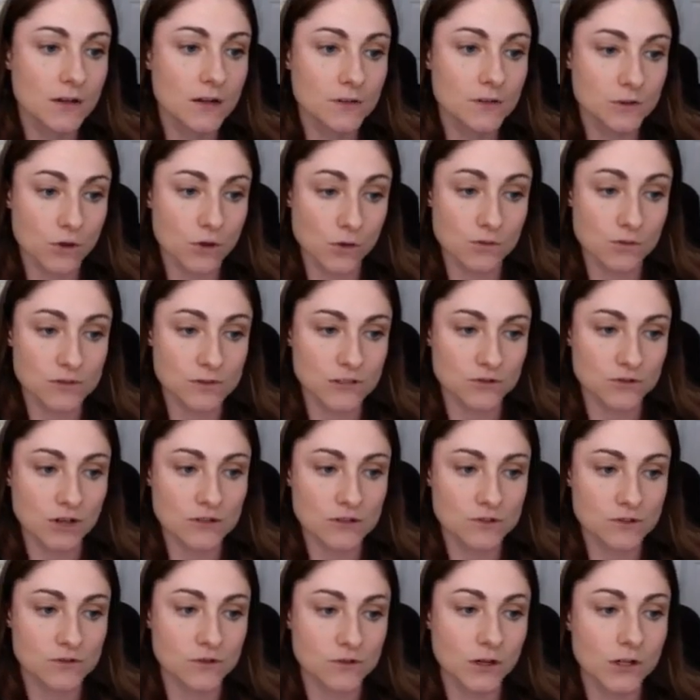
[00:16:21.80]
Those
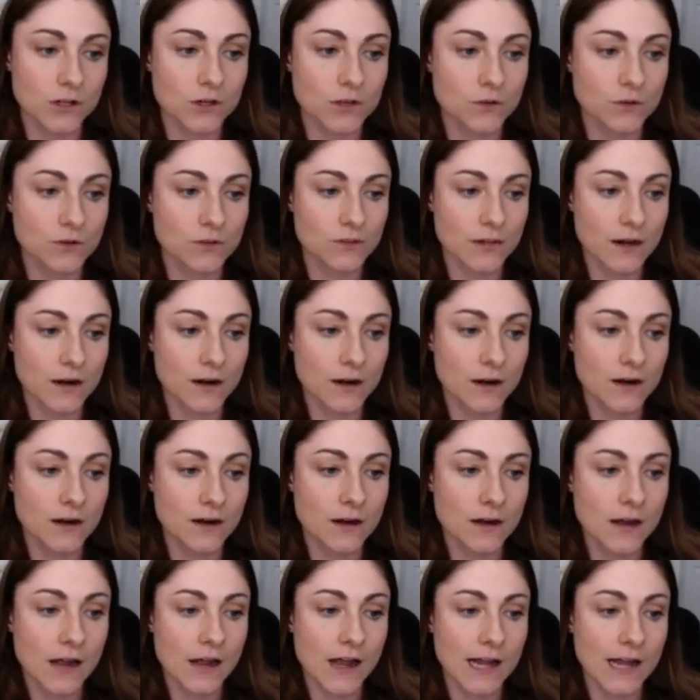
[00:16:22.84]
suggestions are included there.
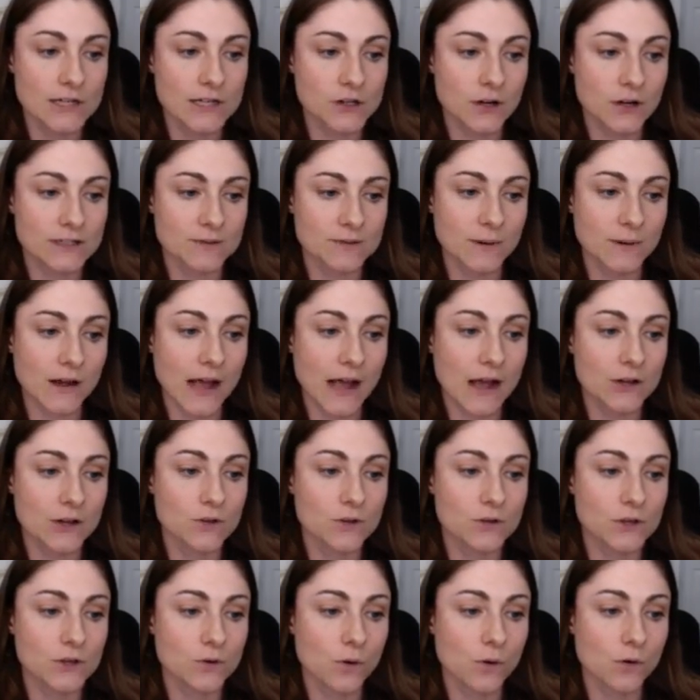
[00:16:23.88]
I talked about how
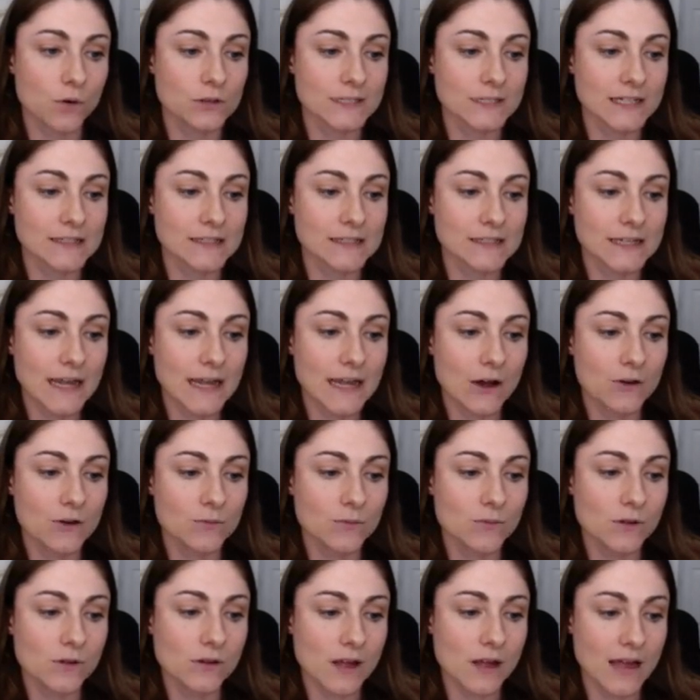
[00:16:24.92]
you can hold kids
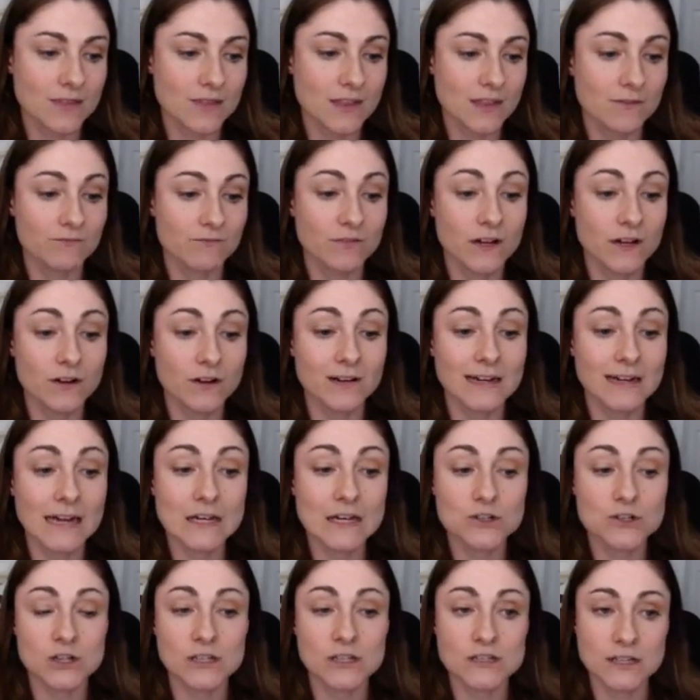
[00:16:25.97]
accountable, and then
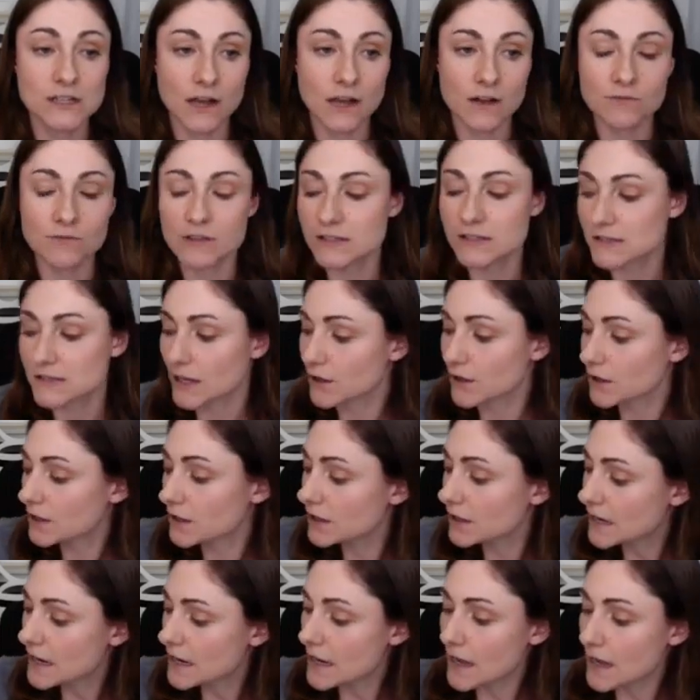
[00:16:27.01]
variations of the center.
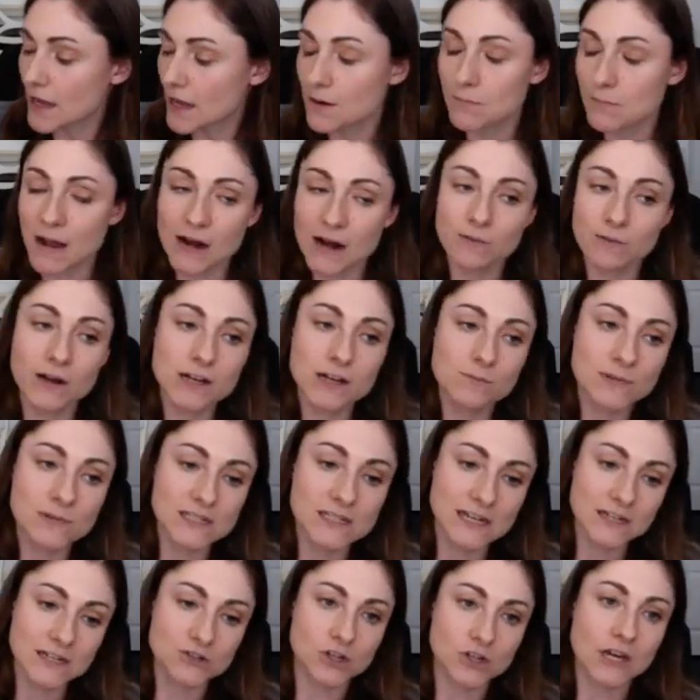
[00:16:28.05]
And my
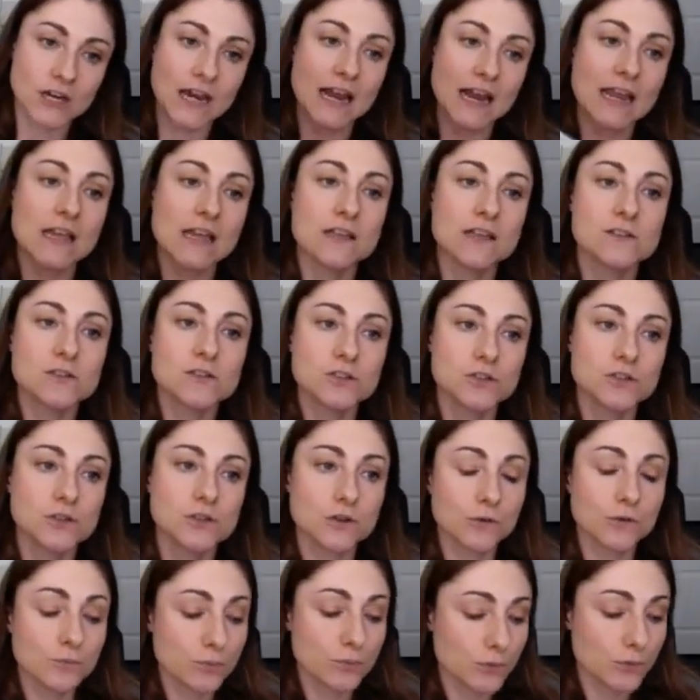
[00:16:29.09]
recommendation is
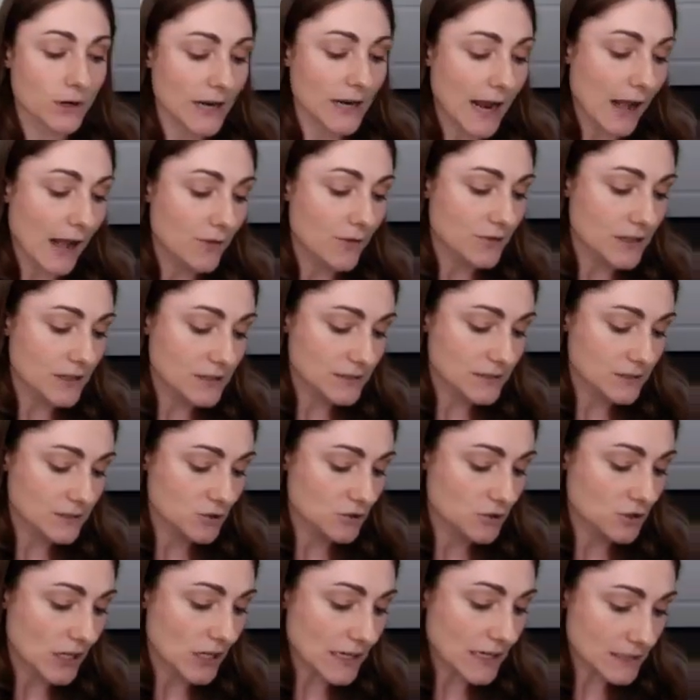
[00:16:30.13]
to print out this
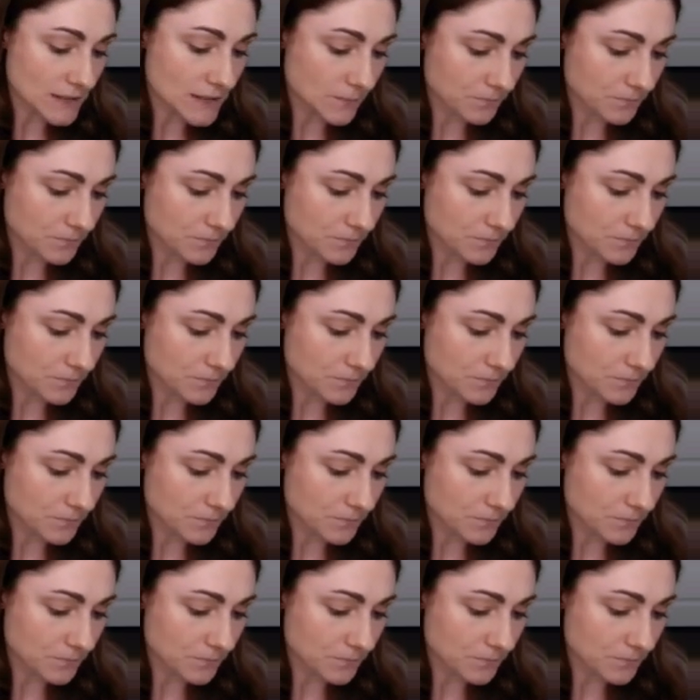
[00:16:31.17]
sheet.